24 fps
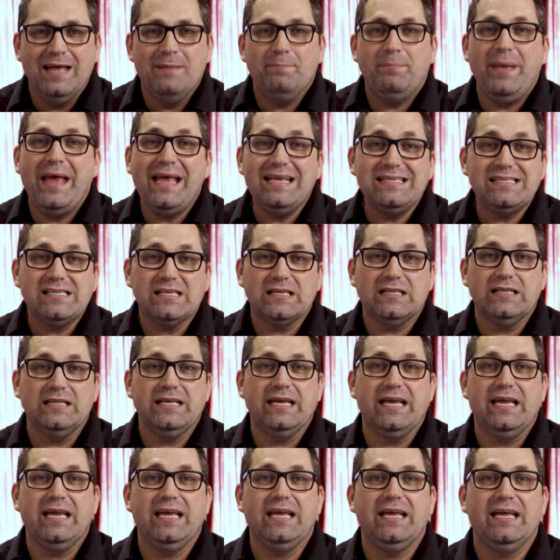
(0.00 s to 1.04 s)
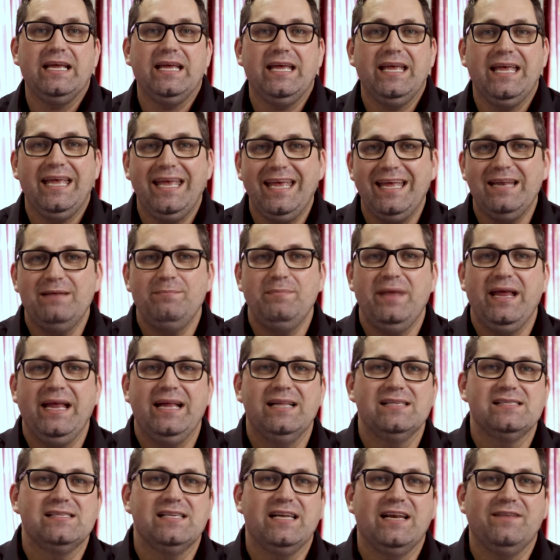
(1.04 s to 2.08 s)
Basically, it
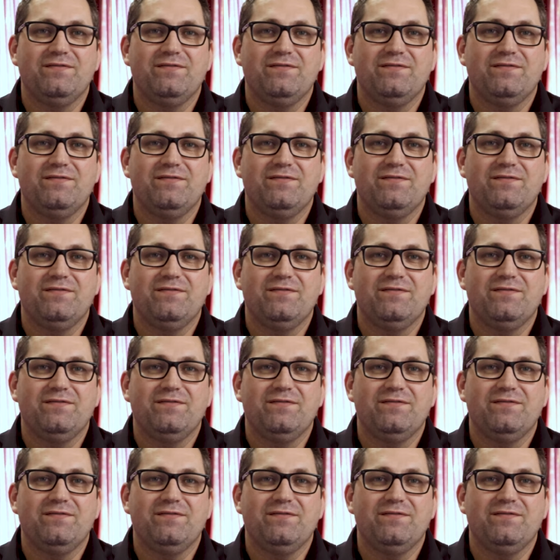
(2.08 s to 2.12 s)
means that